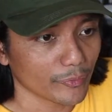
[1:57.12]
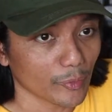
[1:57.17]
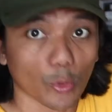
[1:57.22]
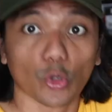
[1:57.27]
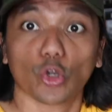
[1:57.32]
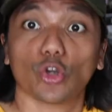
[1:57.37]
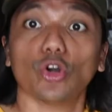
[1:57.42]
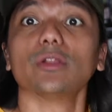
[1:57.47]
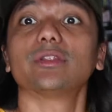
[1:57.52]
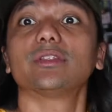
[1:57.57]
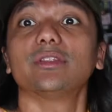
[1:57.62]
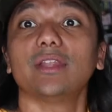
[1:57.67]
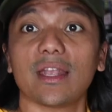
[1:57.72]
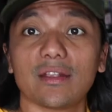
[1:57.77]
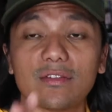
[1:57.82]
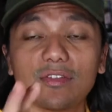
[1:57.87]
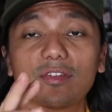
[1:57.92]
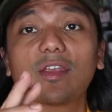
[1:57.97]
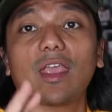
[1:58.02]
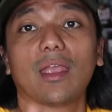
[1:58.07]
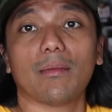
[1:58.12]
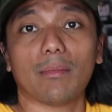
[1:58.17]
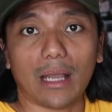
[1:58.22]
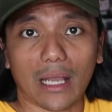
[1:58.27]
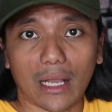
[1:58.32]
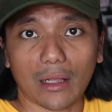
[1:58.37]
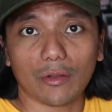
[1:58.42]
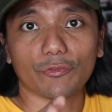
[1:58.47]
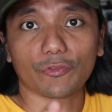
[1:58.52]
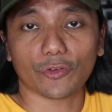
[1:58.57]
Good things came
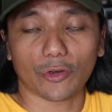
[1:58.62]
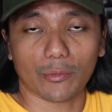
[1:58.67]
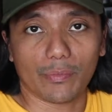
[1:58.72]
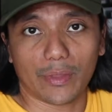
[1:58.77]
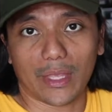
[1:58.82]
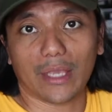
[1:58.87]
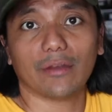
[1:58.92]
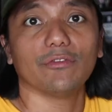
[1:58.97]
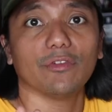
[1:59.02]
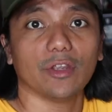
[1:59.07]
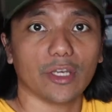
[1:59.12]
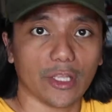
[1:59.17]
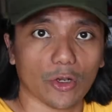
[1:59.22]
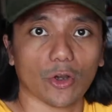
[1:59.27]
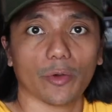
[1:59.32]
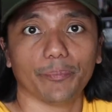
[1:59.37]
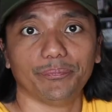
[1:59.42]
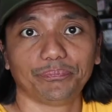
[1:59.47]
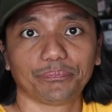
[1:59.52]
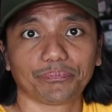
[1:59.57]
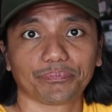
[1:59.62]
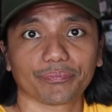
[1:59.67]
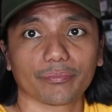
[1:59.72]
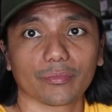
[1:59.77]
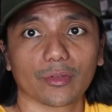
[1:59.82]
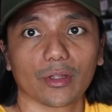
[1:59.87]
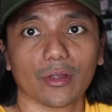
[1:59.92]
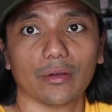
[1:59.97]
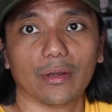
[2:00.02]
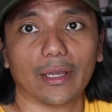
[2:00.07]
out from that video,
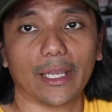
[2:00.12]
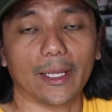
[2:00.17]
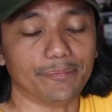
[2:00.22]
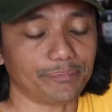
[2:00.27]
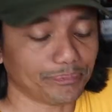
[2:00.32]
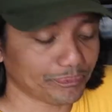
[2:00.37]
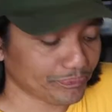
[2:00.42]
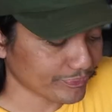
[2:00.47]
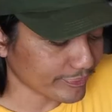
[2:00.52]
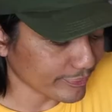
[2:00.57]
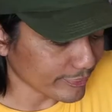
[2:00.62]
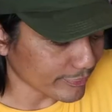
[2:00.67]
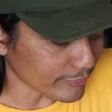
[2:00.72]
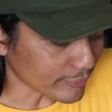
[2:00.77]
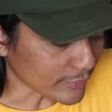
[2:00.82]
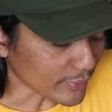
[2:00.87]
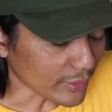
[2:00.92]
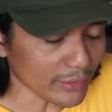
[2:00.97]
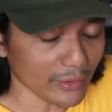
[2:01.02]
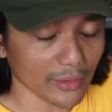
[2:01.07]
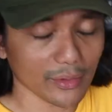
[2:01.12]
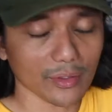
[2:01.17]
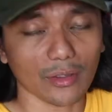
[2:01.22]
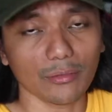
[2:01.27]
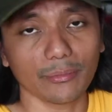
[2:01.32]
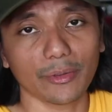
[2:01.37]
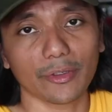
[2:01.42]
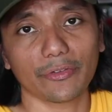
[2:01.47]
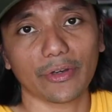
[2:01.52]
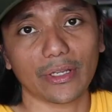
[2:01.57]
right? The
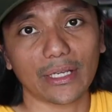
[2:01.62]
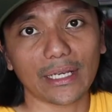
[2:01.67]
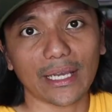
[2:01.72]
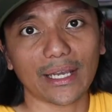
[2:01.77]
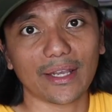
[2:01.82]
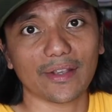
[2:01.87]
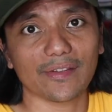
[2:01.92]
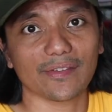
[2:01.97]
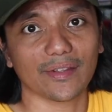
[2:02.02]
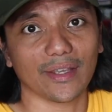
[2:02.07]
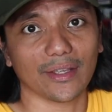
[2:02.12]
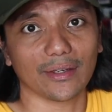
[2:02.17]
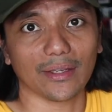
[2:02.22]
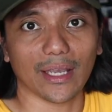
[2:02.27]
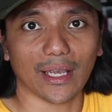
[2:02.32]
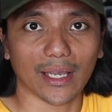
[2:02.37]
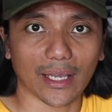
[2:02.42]
government realized that